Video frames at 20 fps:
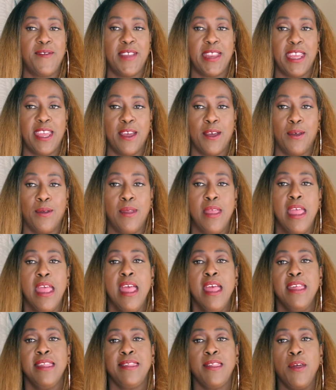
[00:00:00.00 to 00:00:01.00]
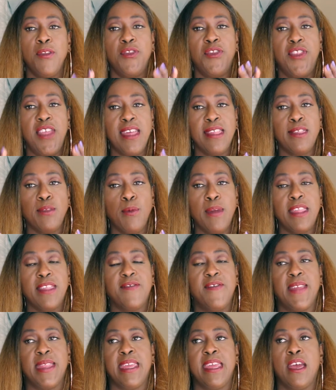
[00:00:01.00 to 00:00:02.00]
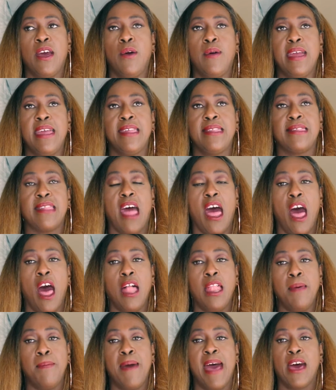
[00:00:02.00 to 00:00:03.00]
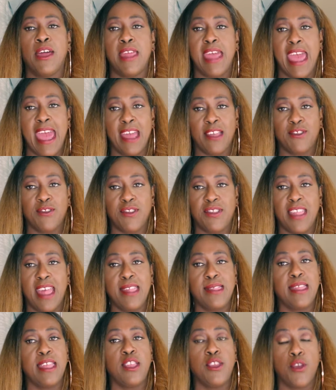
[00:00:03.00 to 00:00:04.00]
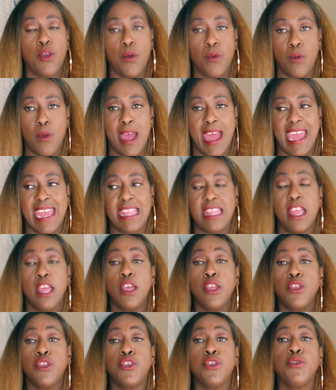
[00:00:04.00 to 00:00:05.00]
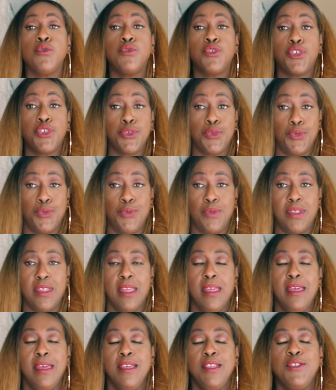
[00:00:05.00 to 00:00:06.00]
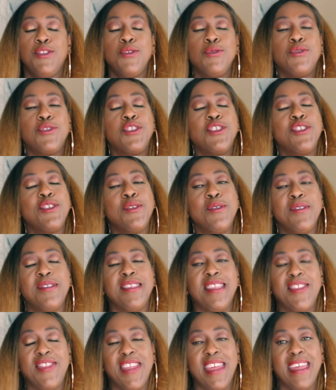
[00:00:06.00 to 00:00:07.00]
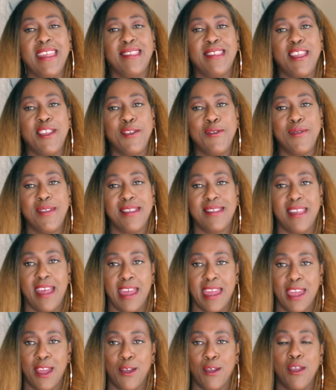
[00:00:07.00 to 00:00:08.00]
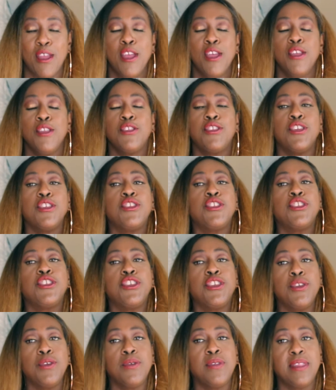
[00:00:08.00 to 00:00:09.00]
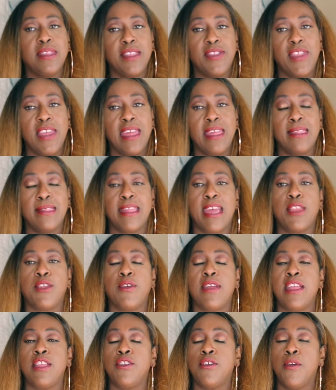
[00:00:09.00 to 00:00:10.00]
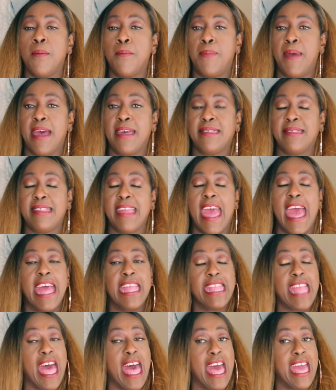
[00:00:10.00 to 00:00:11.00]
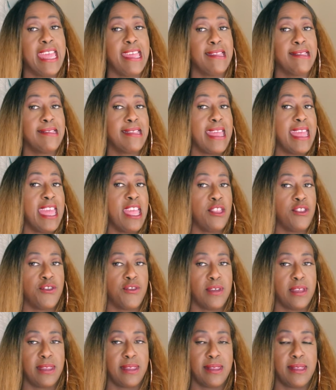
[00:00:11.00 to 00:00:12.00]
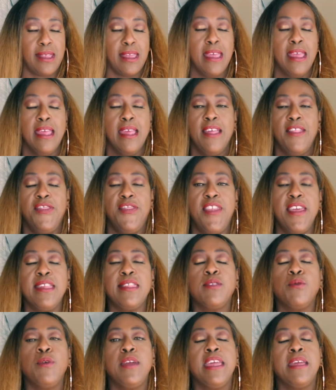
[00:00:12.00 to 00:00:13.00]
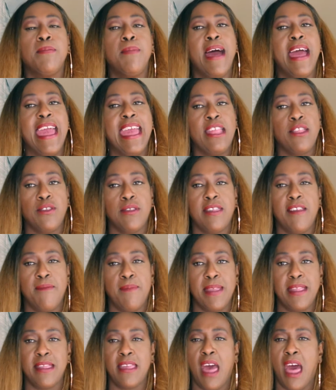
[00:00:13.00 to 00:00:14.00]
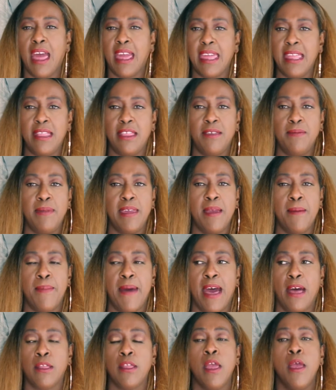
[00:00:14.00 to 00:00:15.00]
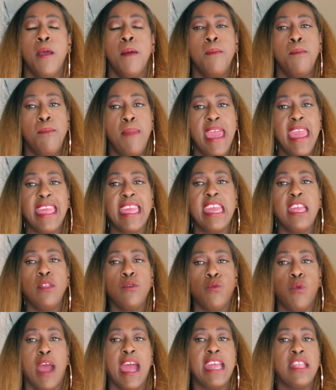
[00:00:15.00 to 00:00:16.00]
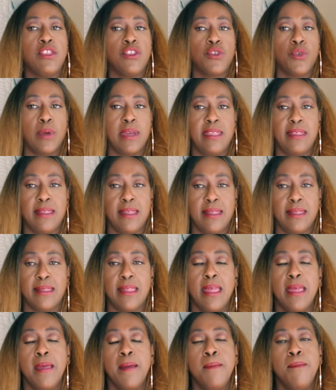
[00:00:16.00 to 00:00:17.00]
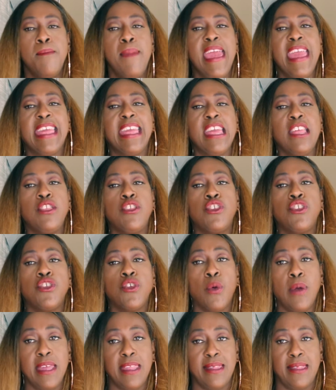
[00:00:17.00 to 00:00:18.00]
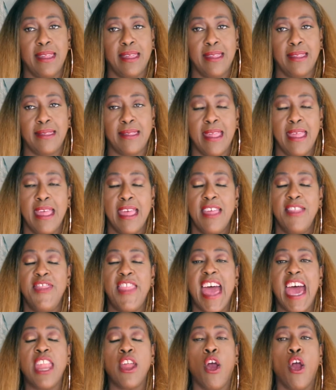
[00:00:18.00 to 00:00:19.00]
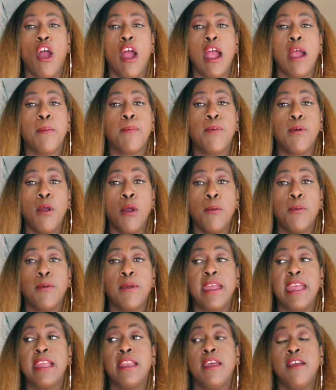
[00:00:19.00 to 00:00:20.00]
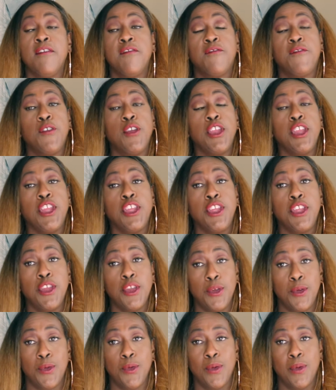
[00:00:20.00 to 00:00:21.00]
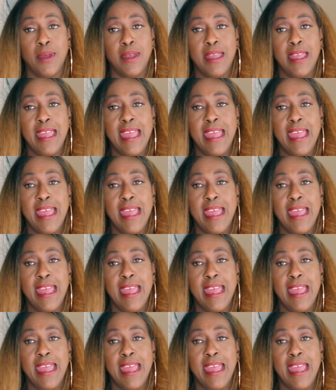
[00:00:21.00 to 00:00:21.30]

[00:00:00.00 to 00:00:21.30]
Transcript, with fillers: video. So this week's video is all about exercising your right to choose. To choose the things that you desire, to choose the things that are in your best and highest interest. This week, my angels have been talking to me about making right choices, making choices that are appropriate for you